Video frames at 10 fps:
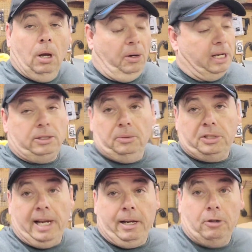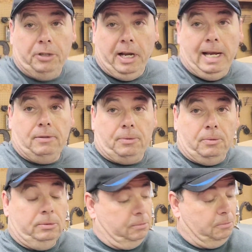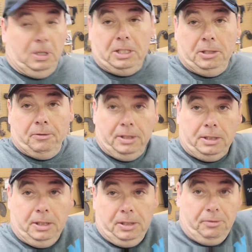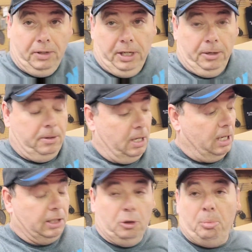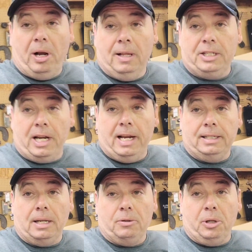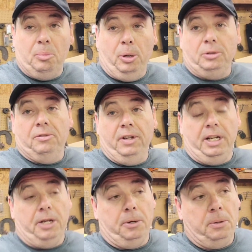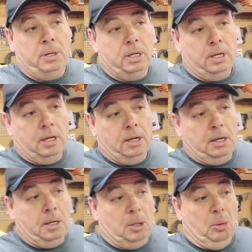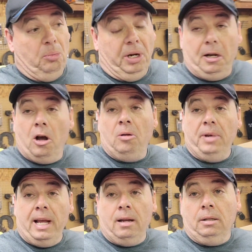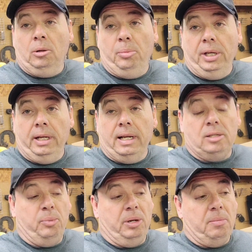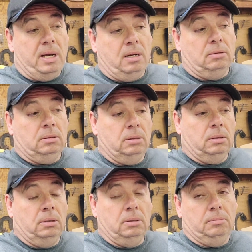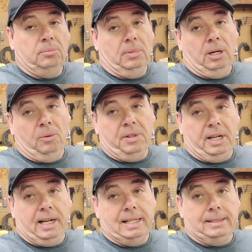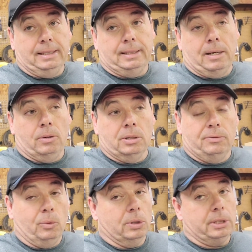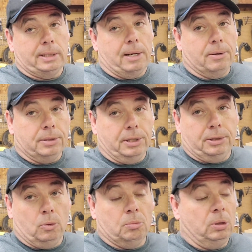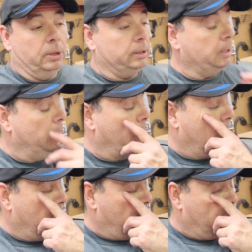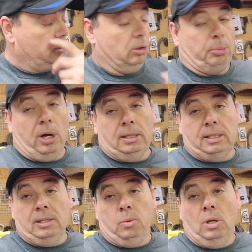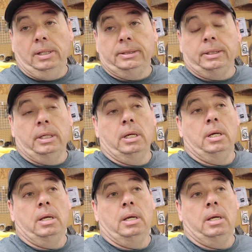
okay, so psych on you guys for watching the rest of this video. I do apologize. I was going to post a video, but I calmed down a little bit. I spent about, I don't know, I think I got 6 hours, 4 or 6 hours in these door moldings. So the process was,